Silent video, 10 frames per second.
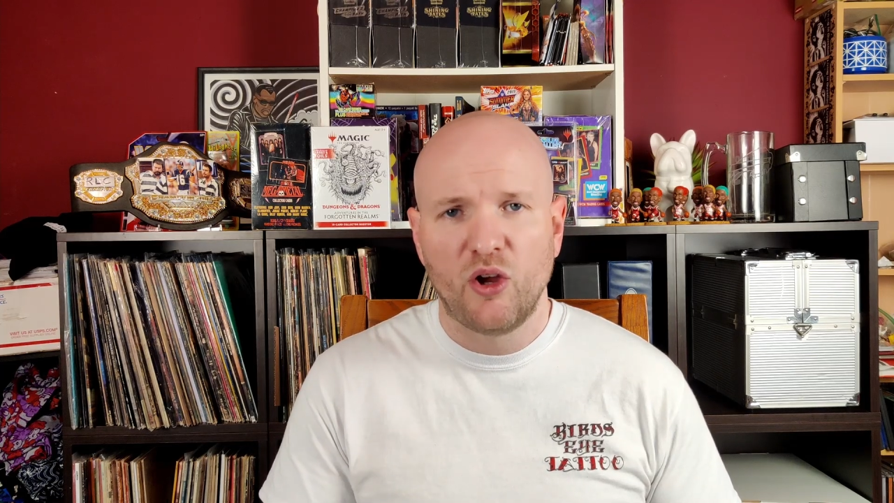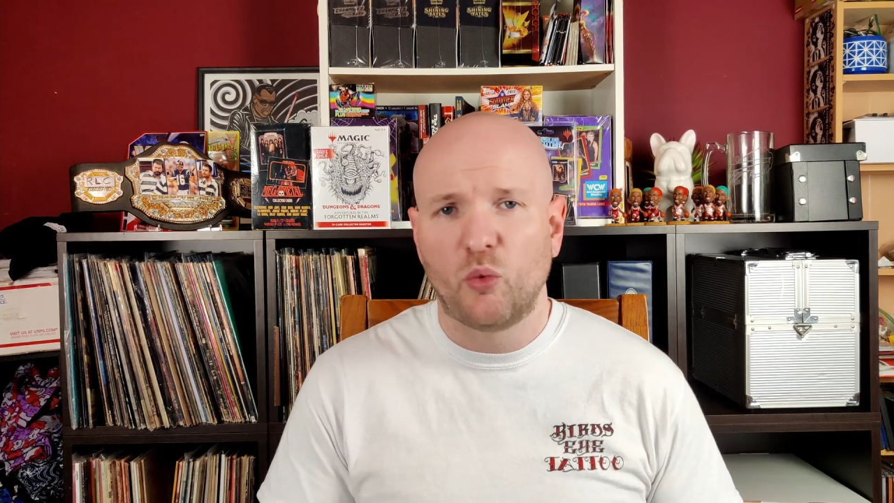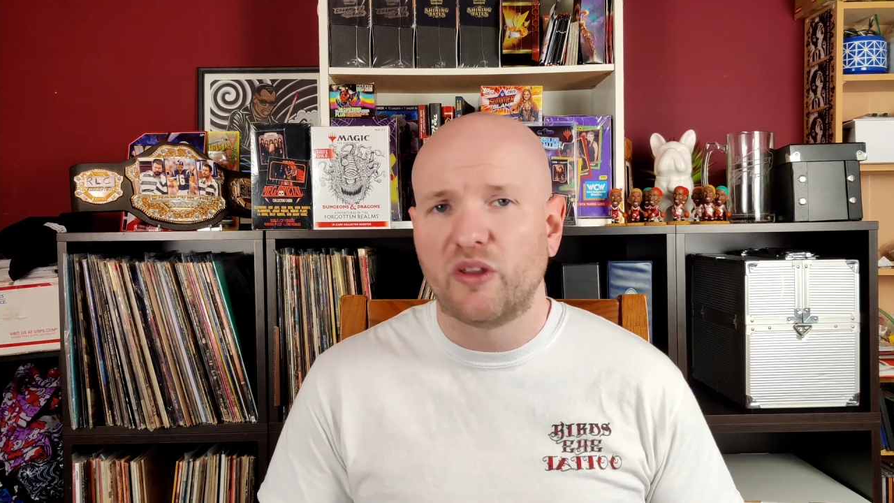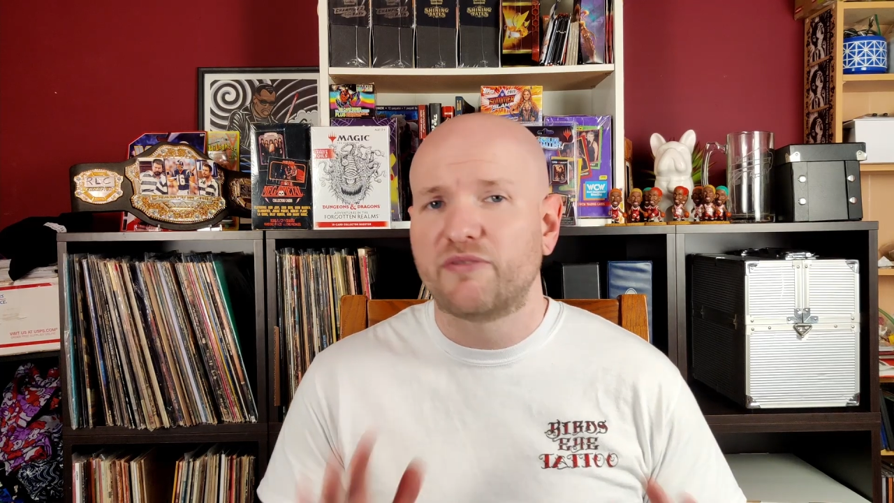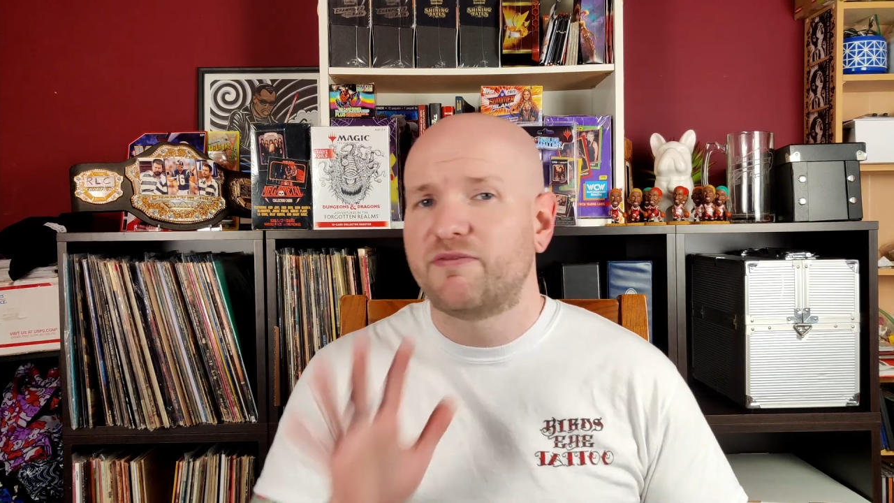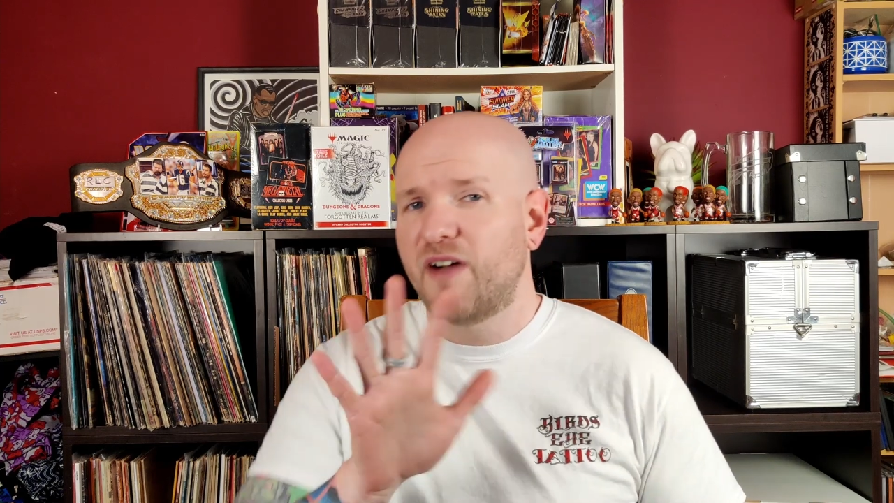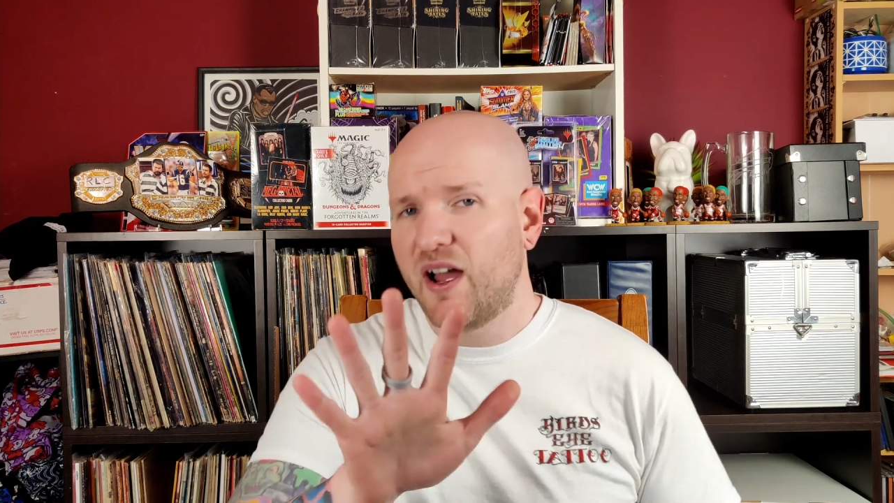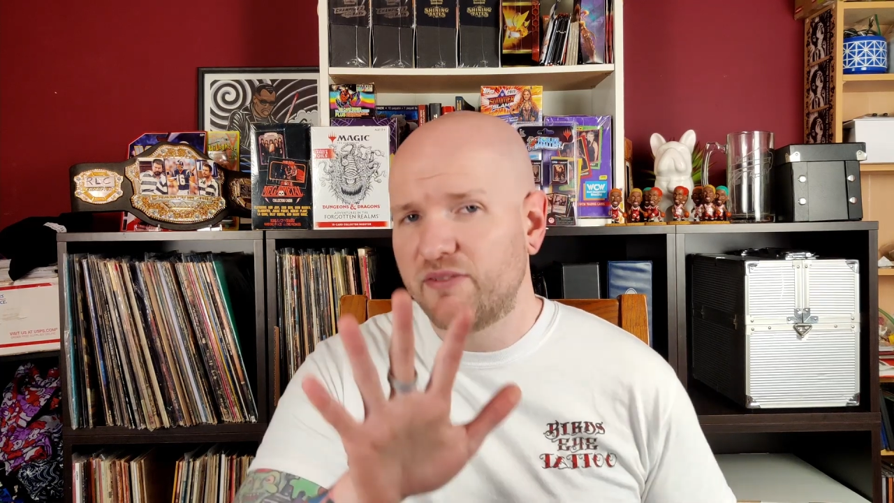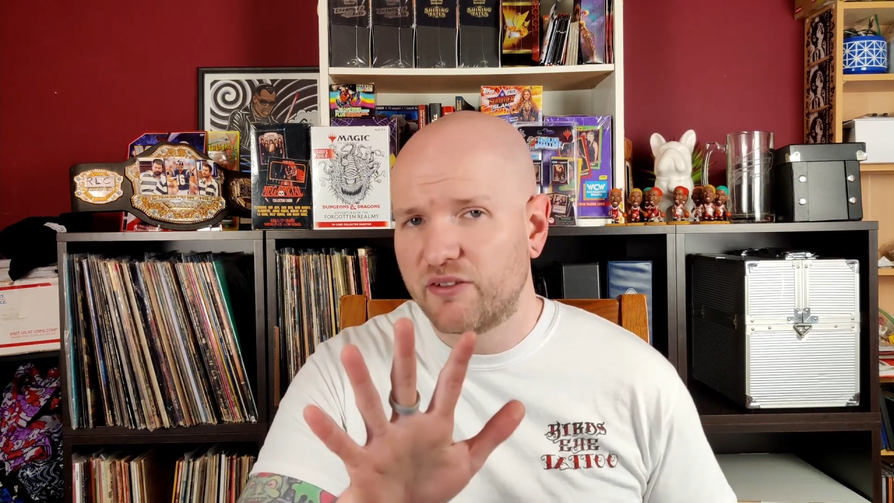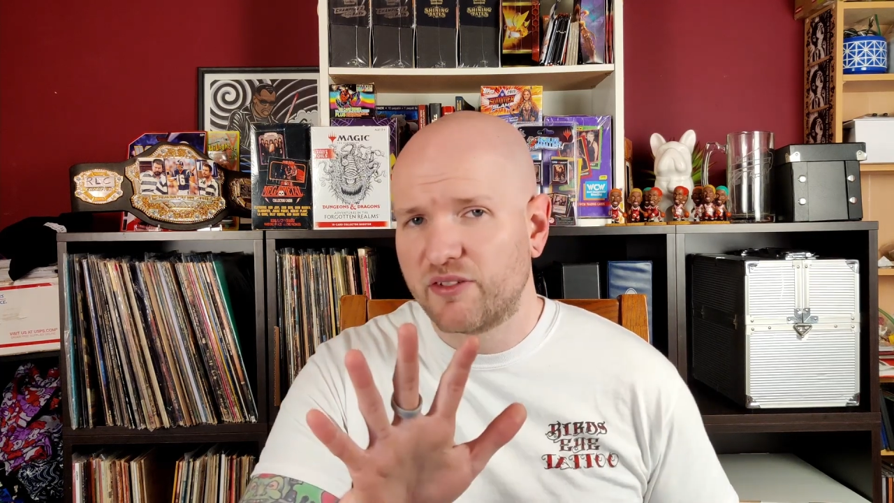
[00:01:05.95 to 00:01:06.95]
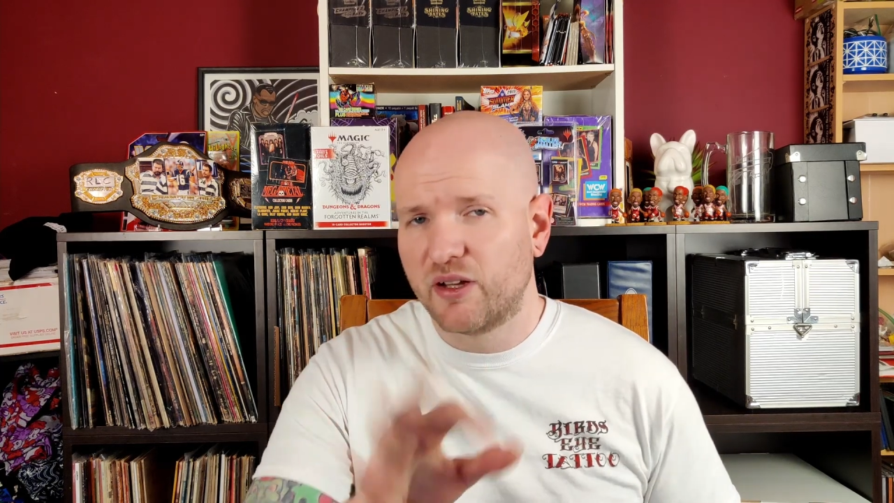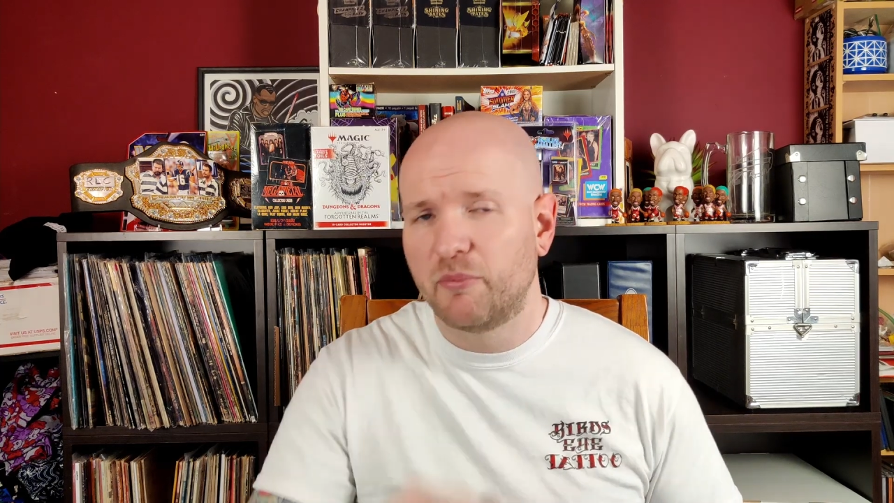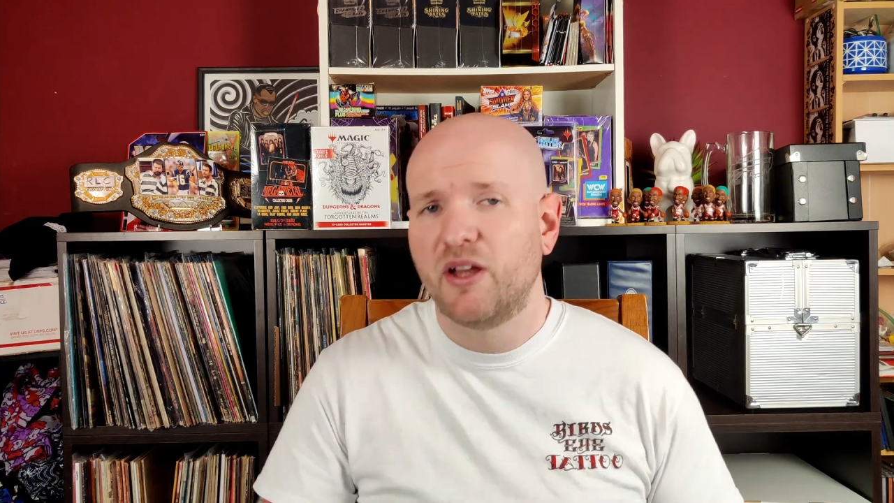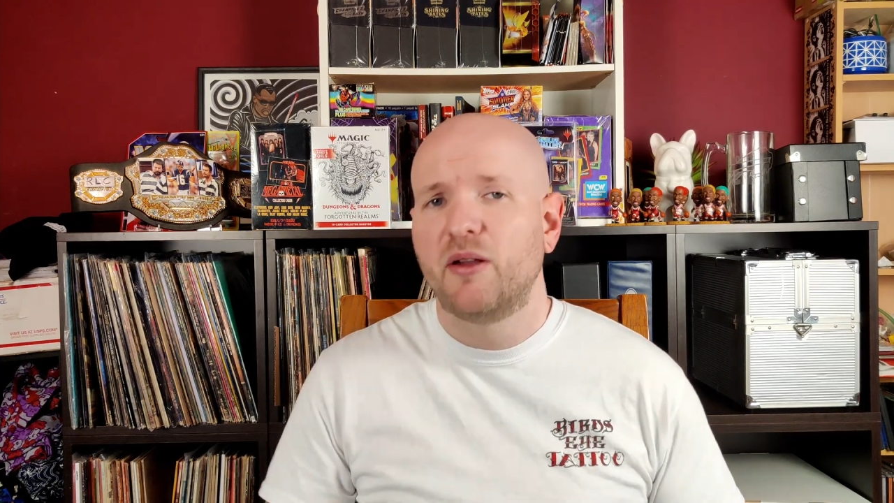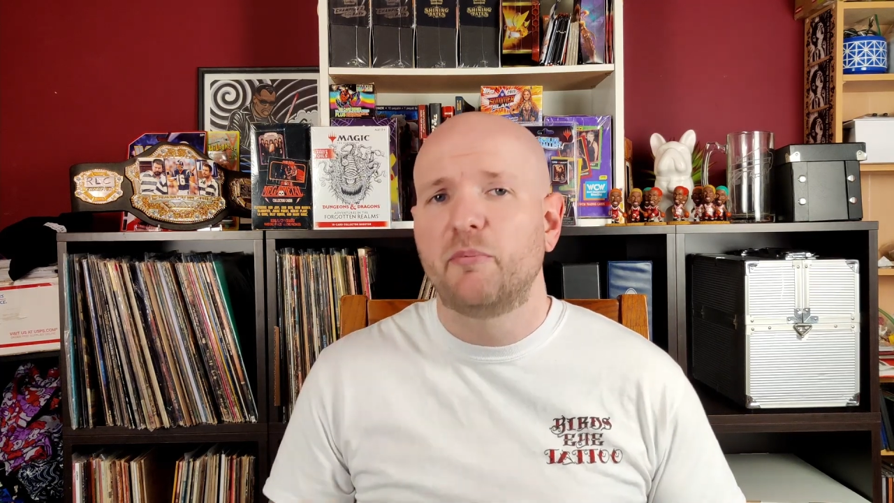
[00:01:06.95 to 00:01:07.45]
with five of
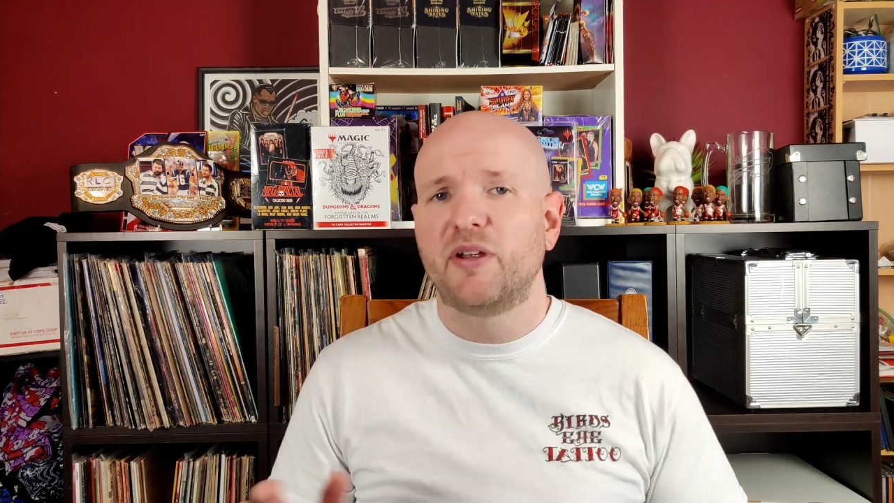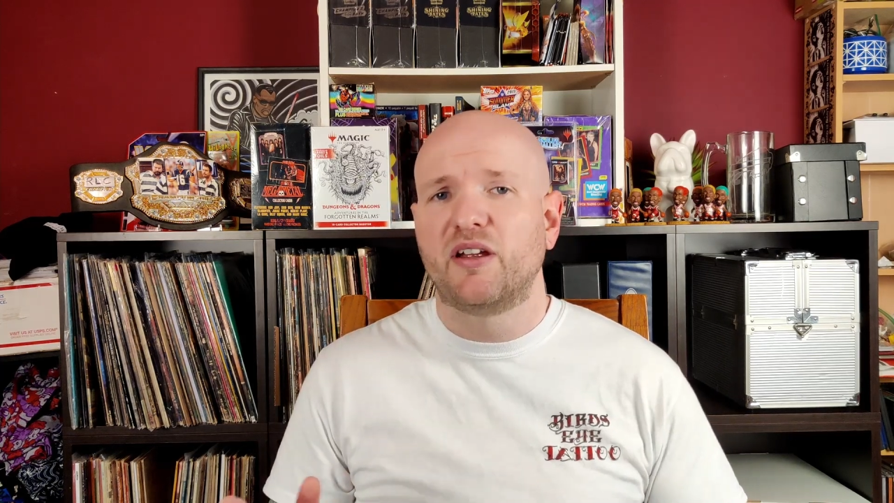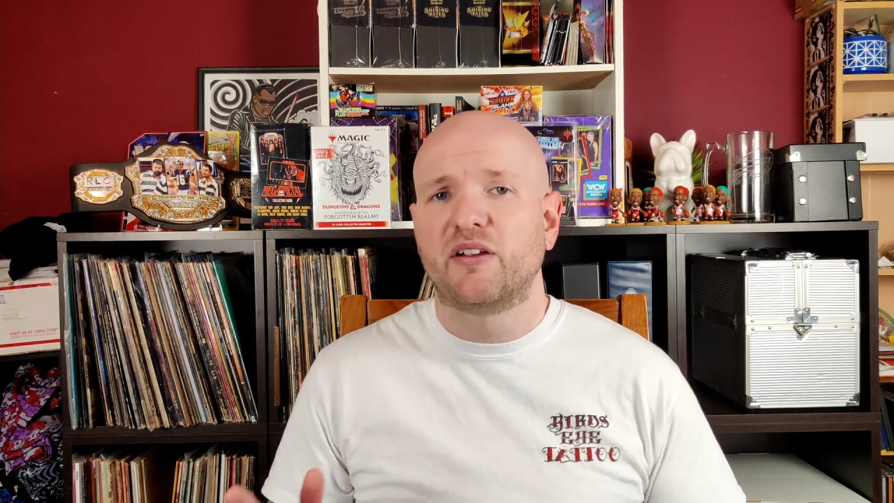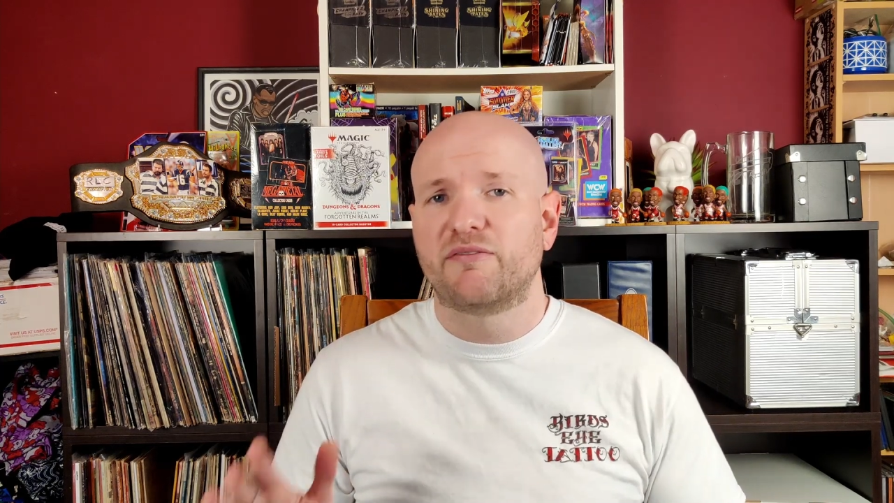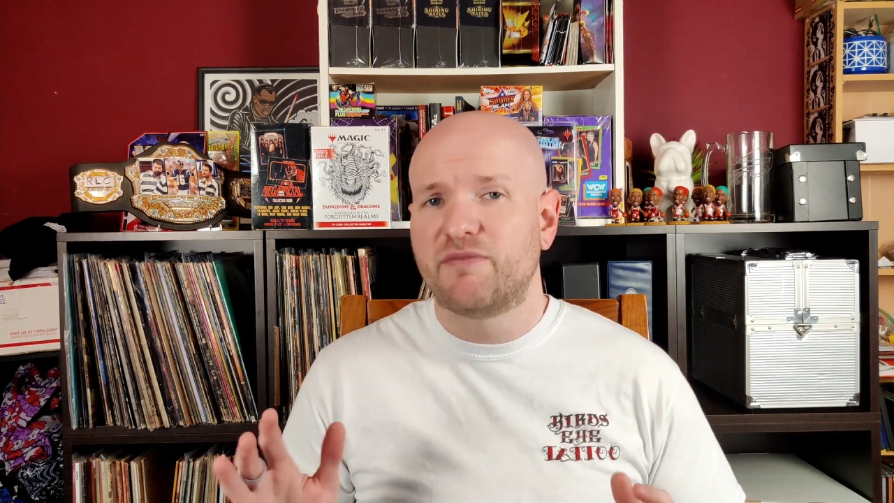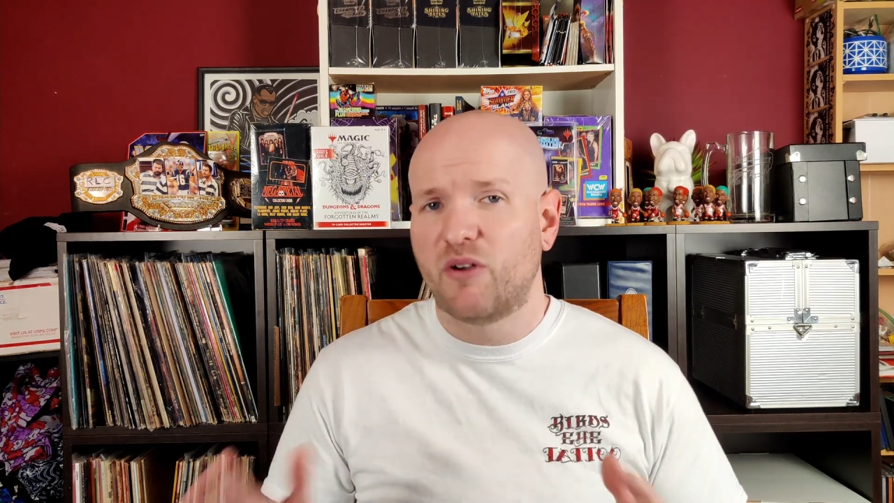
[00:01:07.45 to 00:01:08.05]
them being